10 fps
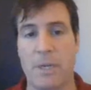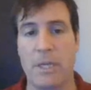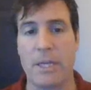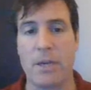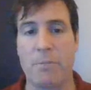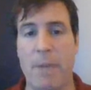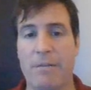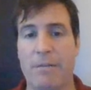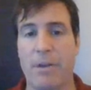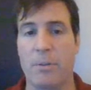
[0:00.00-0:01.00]
to click on make
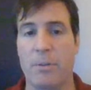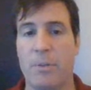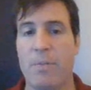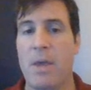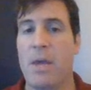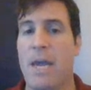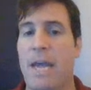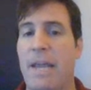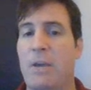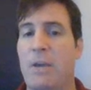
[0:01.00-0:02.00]
a variable
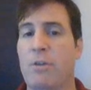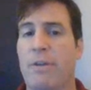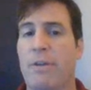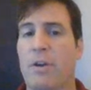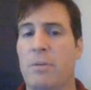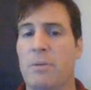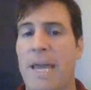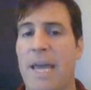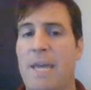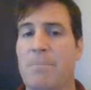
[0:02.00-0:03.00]
and that new variable
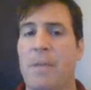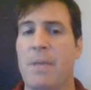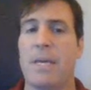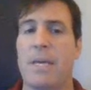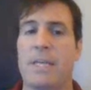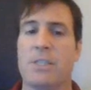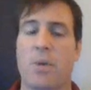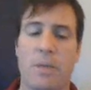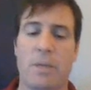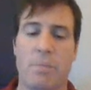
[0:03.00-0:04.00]
name is
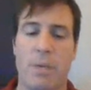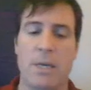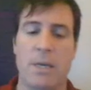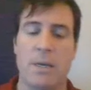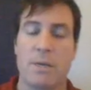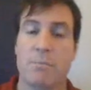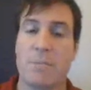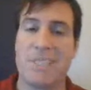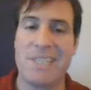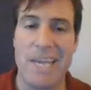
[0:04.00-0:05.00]
going to be
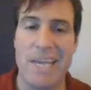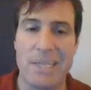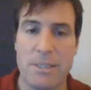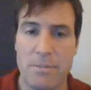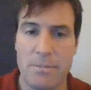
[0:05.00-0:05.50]
mistakes.